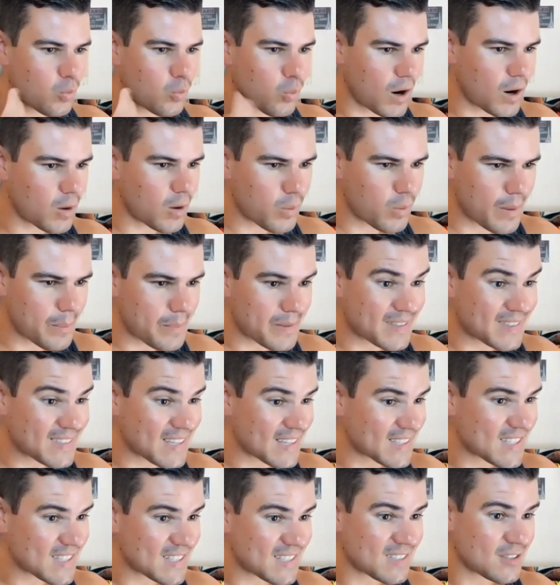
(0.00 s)
Walt Whitman
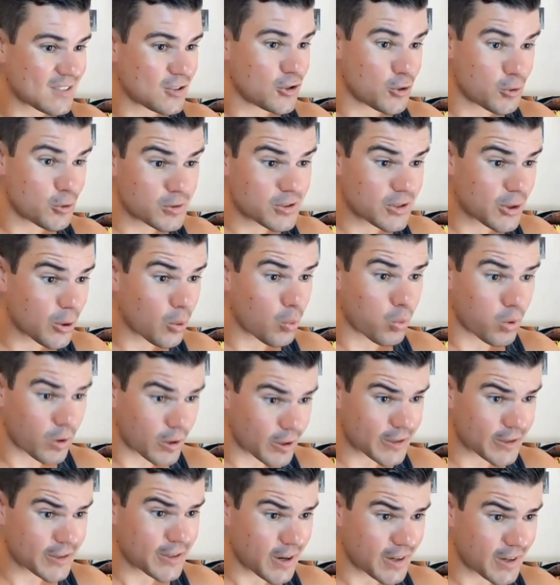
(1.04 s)
doesn't use the
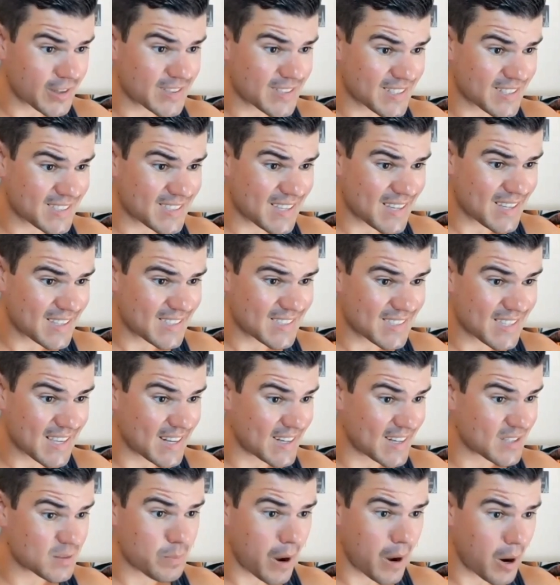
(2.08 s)
word narcissist
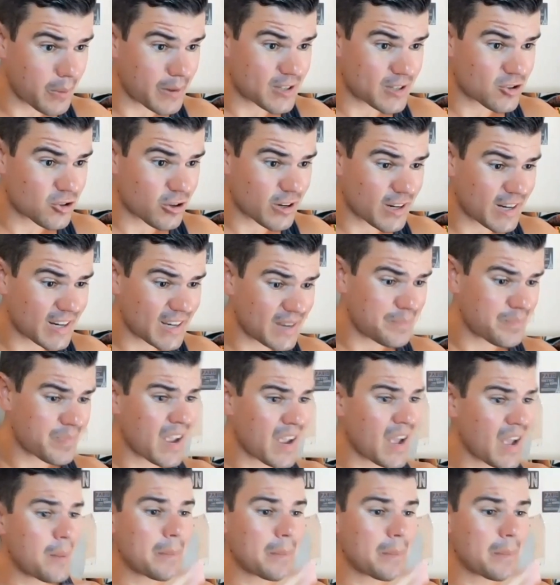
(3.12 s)
in his poetry,